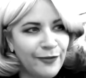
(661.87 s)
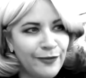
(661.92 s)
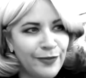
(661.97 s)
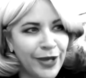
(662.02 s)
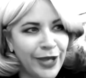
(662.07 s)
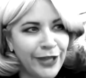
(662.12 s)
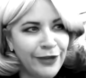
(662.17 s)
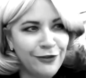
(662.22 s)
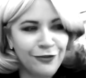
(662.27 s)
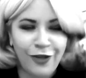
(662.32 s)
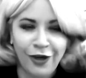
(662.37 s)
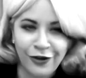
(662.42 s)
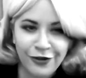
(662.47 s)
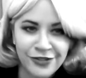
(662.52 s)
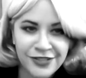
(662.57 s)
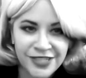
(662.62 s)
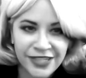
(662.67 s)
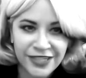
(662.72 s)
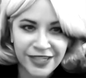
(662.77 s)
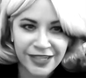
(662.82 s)
buying a
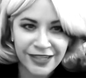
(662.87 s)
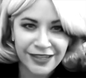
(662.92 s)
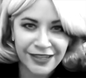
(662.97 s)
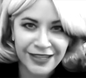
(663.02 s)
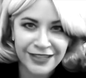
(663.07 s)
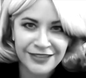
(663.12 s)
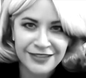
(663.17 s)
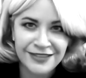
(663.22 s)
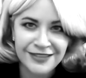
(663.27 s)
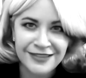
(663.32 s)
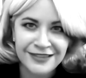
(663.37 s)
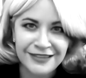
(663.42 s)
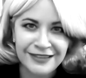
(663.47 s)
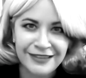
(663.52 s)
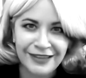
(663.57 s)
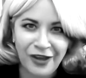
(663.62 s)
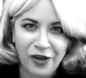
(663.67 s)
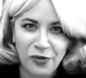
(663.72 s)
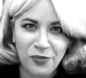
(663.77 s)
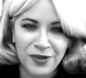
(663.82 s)
lottery ticket and
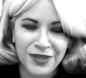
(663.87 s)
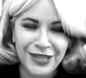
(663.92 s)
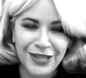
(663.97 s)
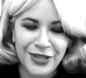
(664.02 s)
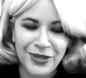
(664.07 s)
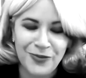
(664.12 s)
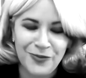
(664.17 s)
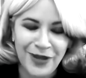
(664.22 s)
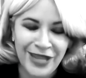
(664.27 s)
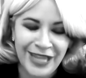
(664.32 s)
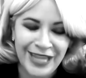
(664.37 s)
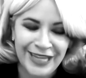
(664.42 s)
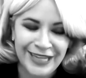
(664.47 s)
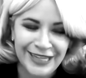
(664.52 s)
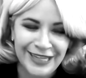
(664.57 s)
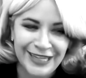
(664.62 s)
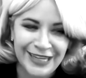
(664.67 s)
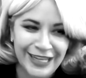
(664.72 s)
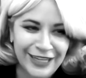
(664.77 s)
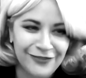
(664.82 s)
hoping that you win.